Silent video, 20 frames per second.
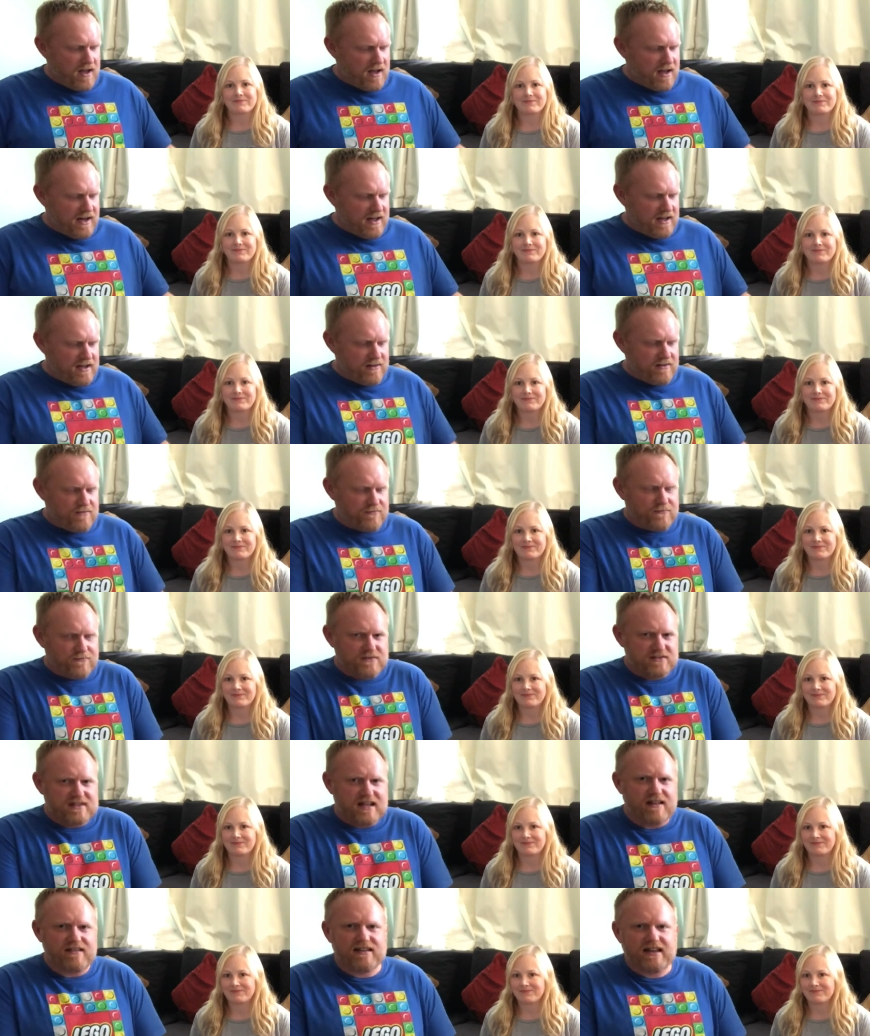Speaker 1: I've
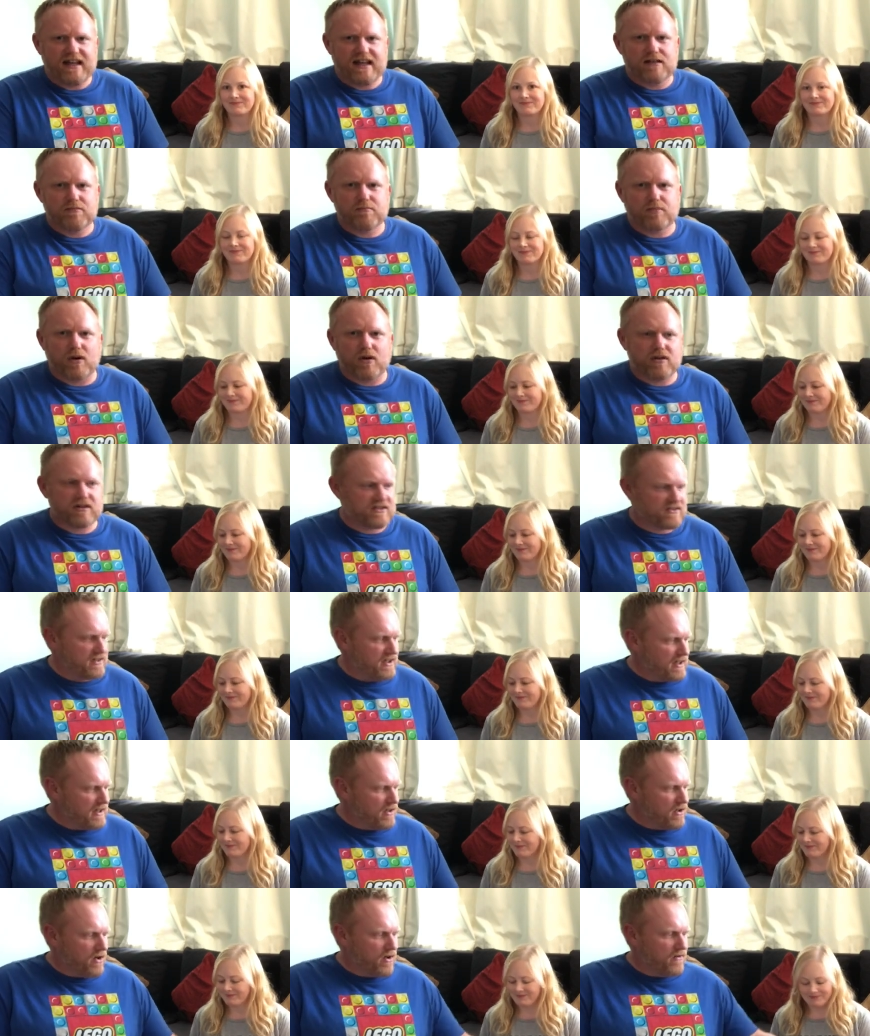done the
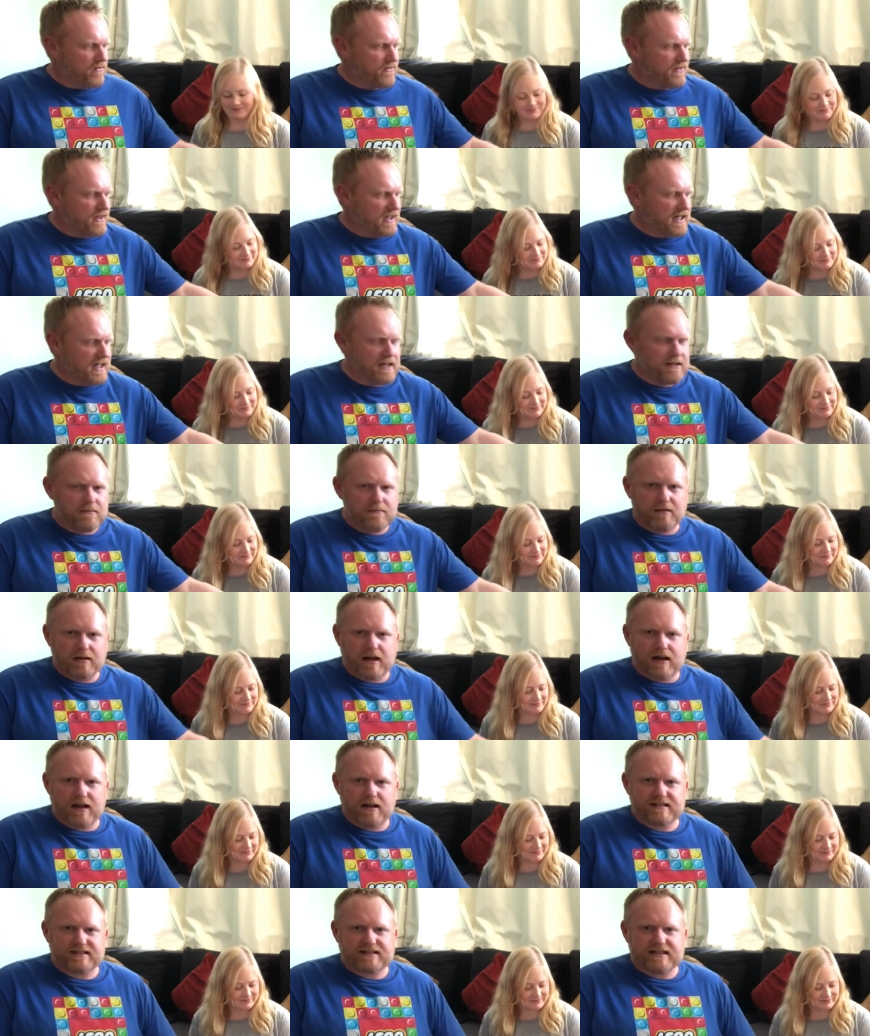unboxing of the
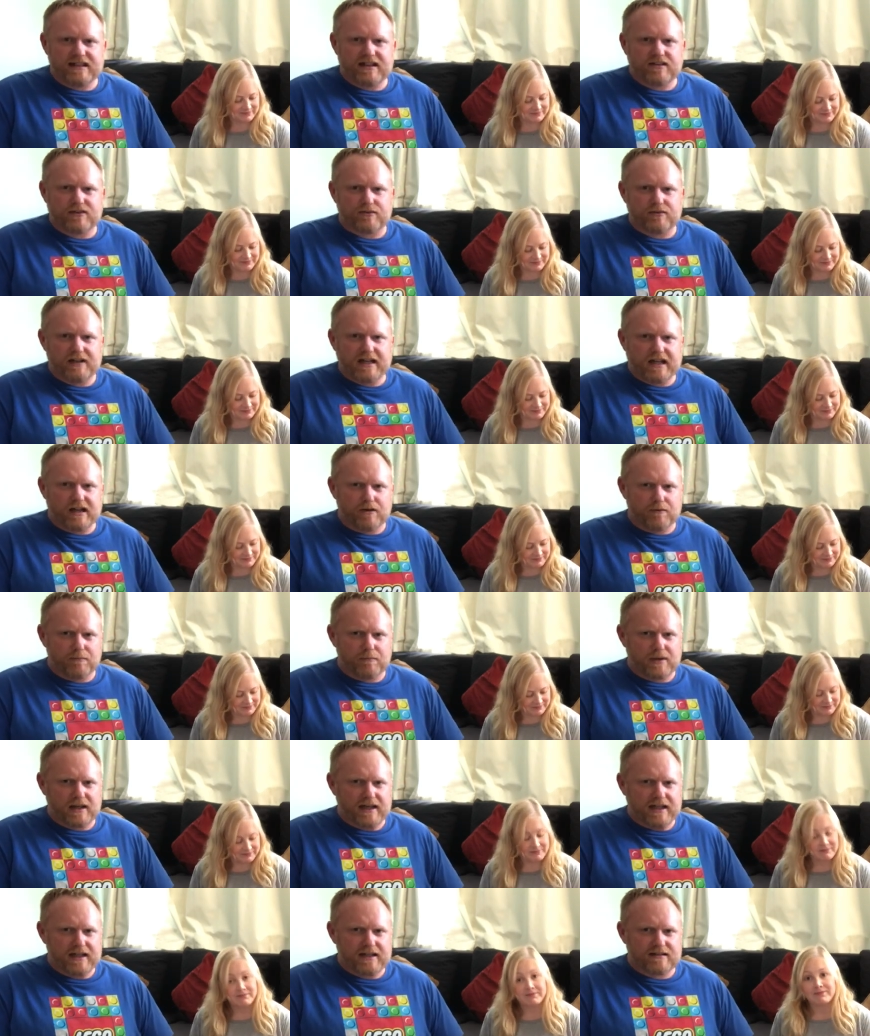uh, C3
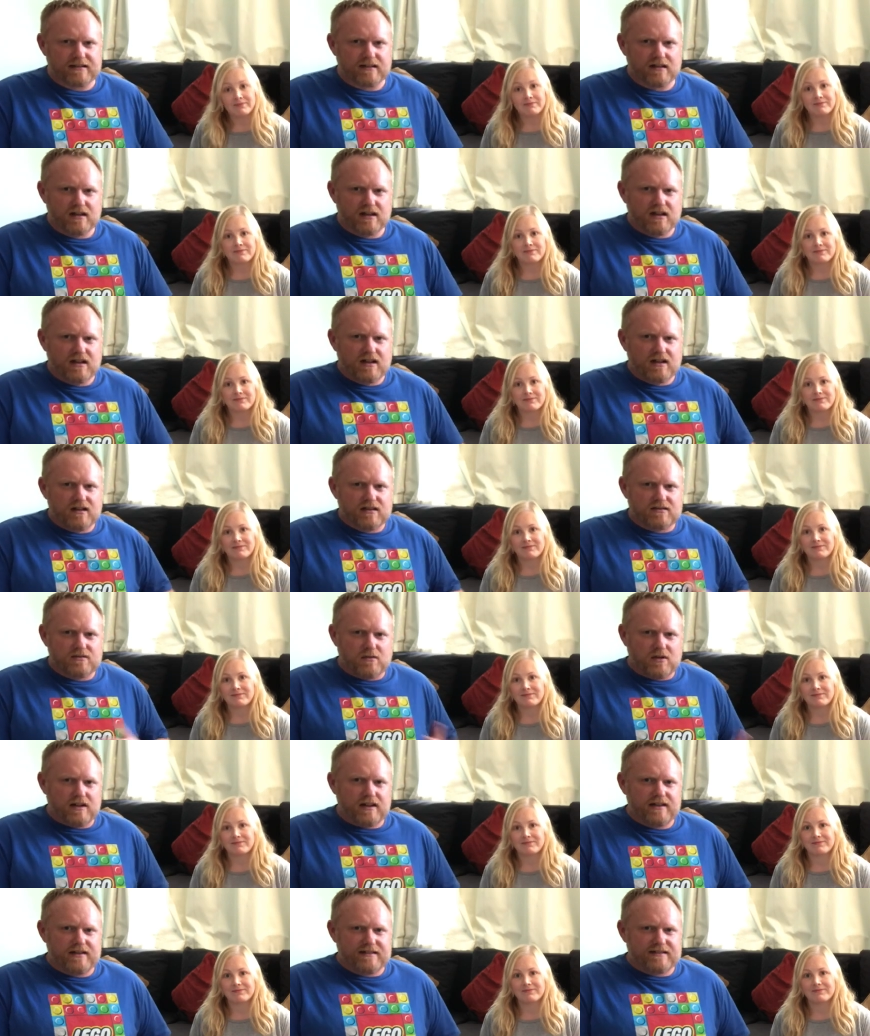Complete. So
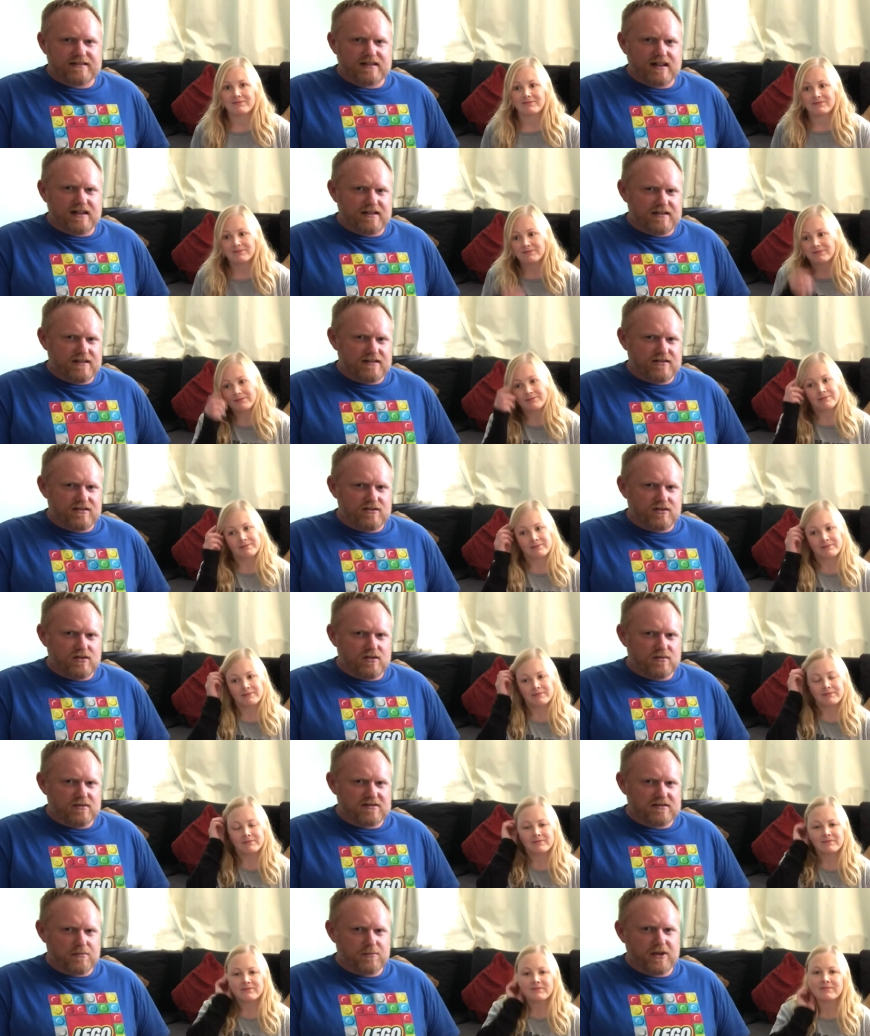what I decided to do
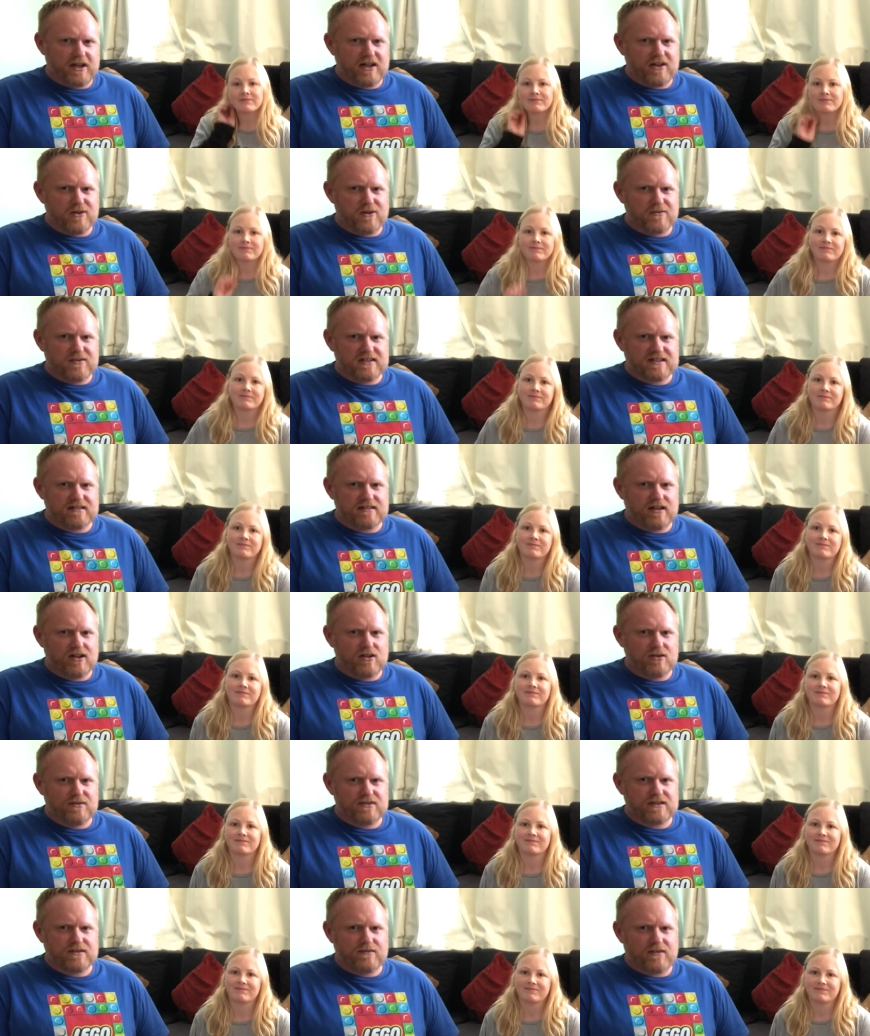was to bring it over today
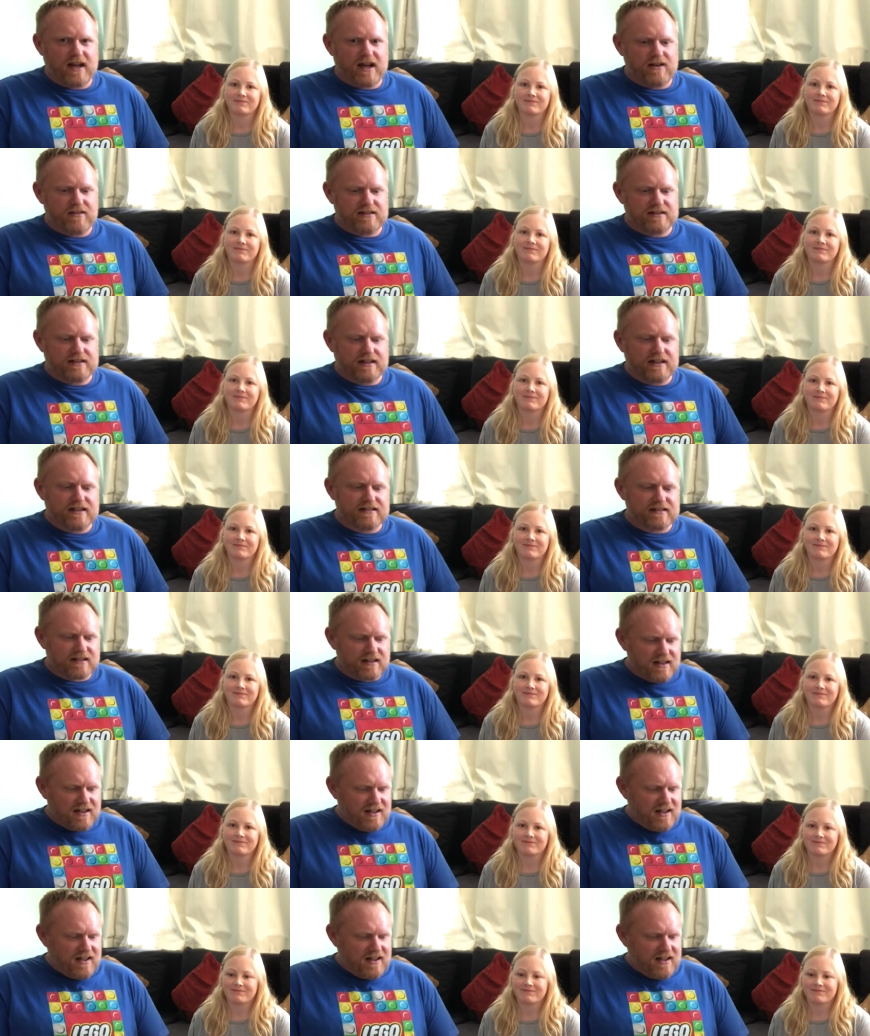over to Verity's.